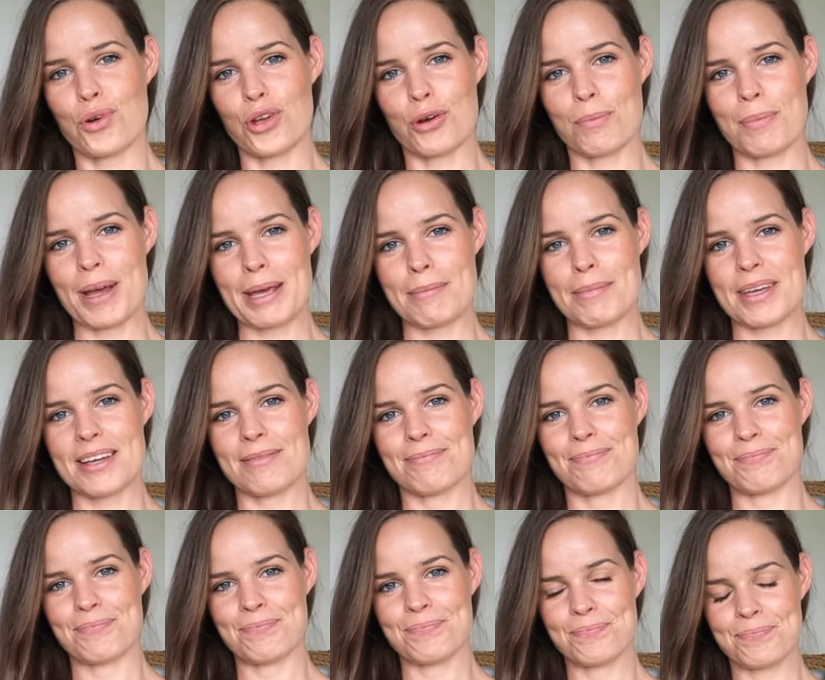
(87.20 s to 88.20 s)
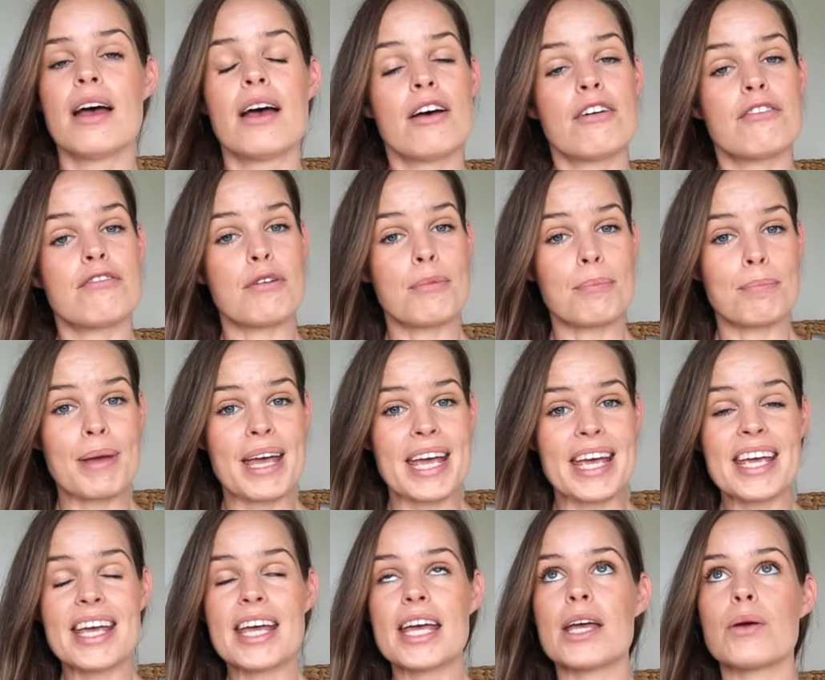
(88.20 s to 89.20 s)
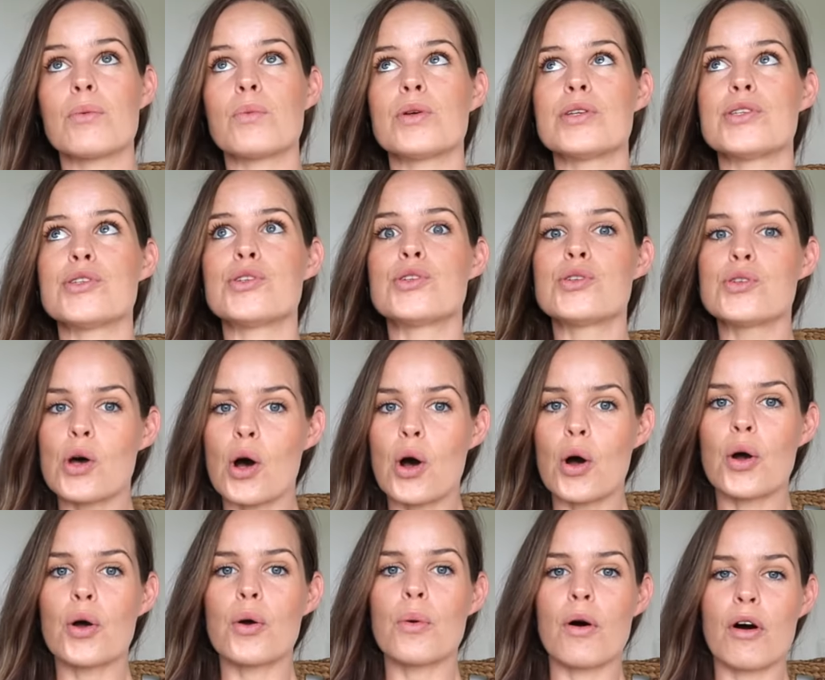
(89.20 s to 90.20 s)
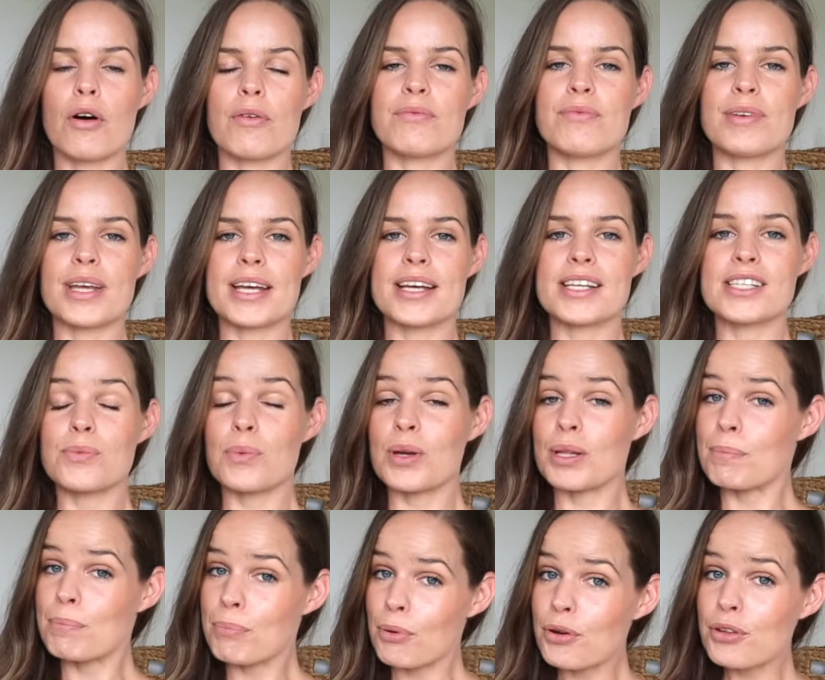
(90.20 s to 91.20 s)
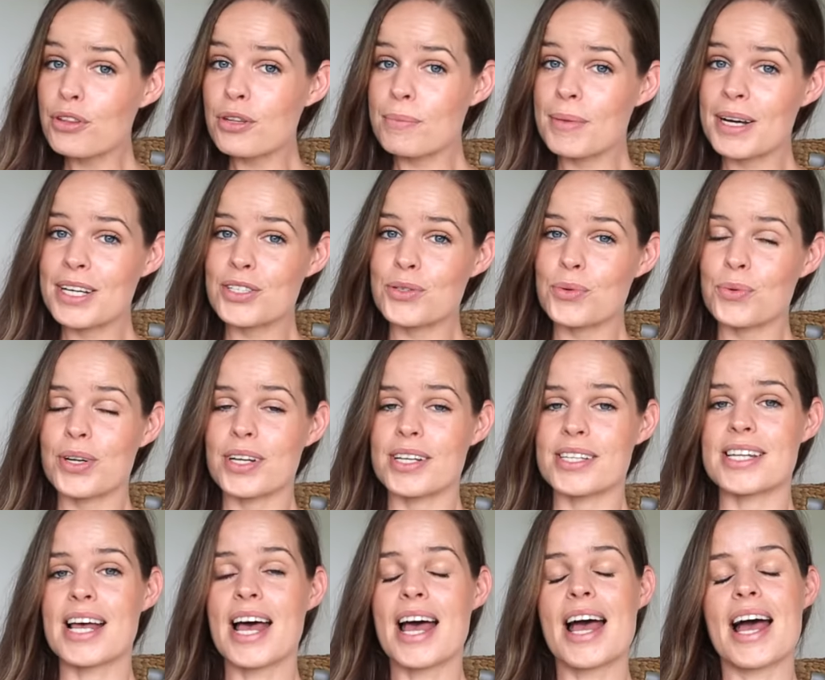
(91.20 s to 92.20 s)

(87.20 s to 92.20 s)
your baby. For me, it was so obvious with both of my daughters.